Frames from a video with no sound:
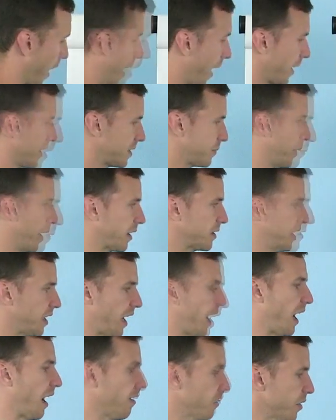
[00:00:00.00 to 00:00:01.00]
I expect
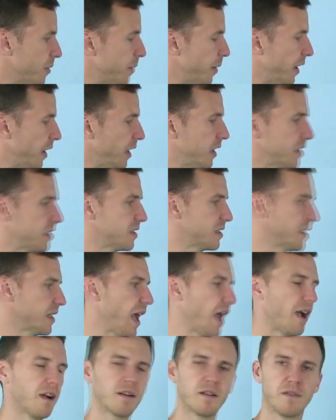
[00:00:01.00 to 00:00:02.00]
everybody to
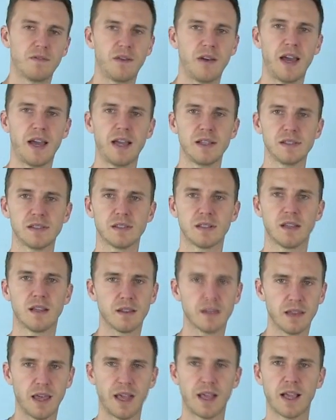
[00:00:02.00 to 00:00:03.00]
sacrifice
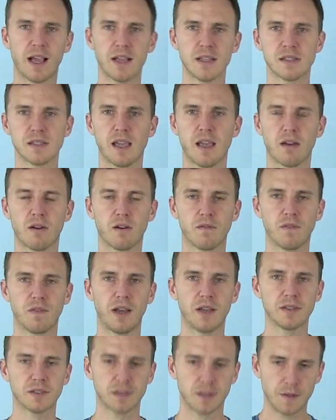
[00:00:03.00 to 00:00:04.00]
like I
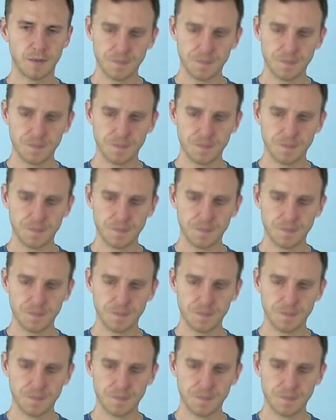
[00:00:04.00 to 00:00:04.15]
sacrifice.